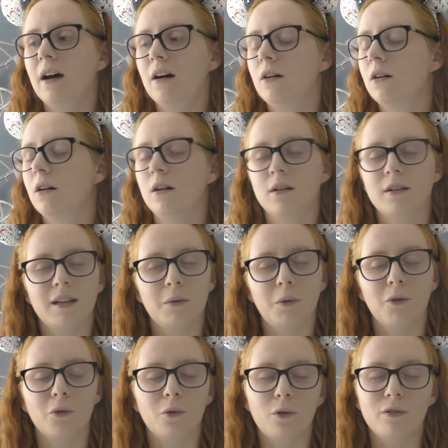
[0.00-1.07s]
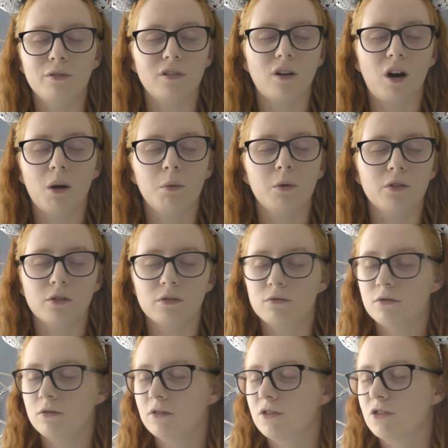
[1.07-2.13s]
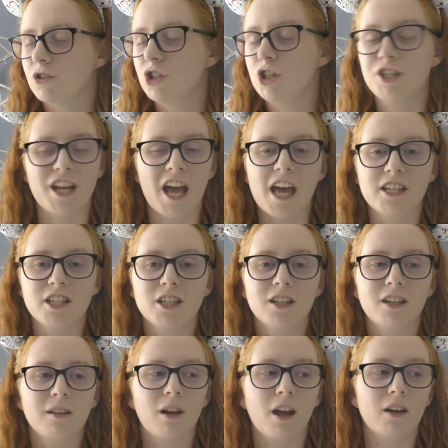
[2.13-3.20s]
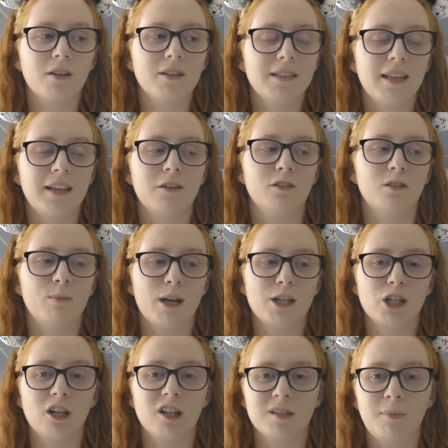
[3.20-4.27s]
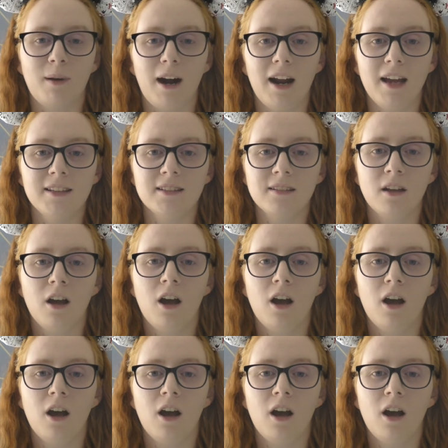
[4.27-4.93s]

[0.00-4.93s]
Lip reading: Oh, it was awful. I was dead. Like, sitting on the Magical Express,